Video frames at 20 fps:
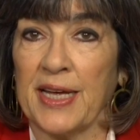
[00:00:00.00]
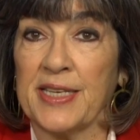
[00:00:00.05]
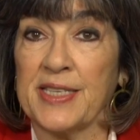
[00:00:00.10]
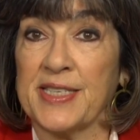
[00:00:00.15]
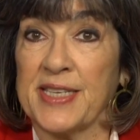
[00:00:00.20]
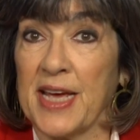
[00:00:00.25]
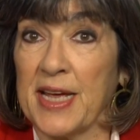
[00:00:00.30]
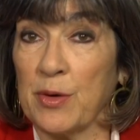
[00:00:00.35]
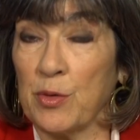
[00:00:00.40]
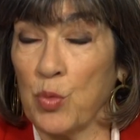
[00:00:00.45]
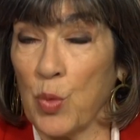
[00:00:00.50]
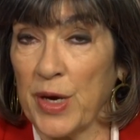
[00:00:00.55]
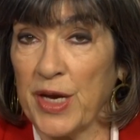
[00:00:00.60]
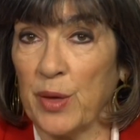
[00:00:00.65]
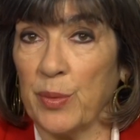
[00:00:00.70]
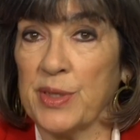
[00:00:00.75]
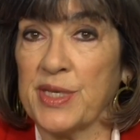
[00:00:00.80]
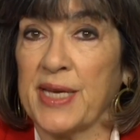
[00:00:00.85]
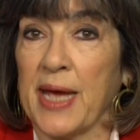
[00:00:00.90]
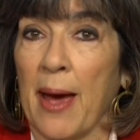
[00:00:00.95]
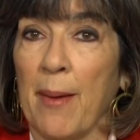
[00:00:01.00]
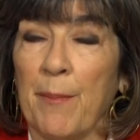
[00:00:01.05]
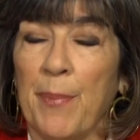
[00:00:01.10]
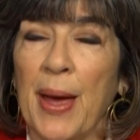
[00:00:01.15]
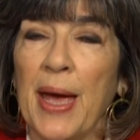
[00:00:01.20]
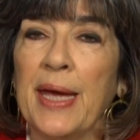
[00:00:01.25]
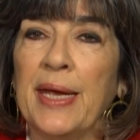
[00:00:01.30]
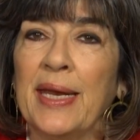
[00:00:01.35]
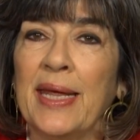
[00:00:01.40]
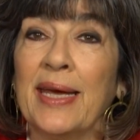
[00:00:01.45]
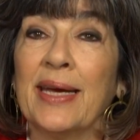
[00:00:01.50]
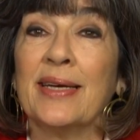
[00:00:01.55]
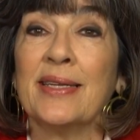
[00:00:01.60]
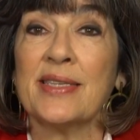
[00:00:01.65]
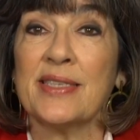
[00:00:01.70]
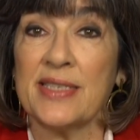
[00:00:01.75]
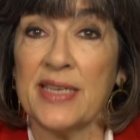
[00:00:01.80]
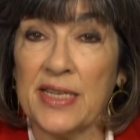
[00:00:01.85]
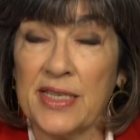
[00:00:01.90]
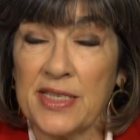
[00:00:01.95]
has said when he was campaigning and
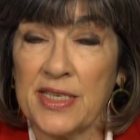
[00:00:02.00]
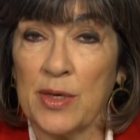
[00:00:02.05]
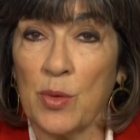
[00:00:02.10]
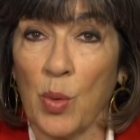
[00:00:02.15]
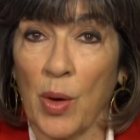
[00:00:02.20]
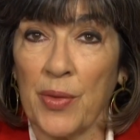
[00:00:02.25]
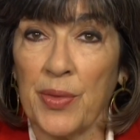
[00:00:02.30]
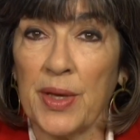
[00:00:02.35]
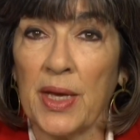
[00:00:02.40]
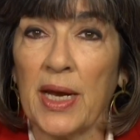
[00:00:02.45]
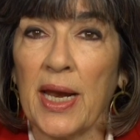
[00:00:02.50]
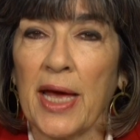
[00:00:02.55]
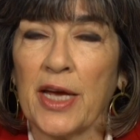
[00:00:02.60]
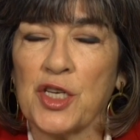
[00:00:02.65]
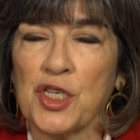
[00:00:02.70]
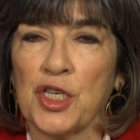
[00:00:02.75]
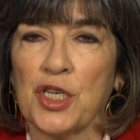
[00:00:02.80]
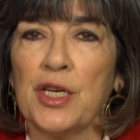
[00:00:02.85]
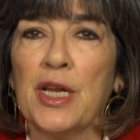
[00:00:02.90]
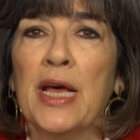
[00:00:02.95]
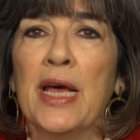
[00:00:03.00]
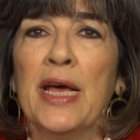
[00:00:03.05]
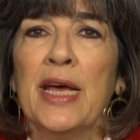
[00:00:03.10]
since he won the election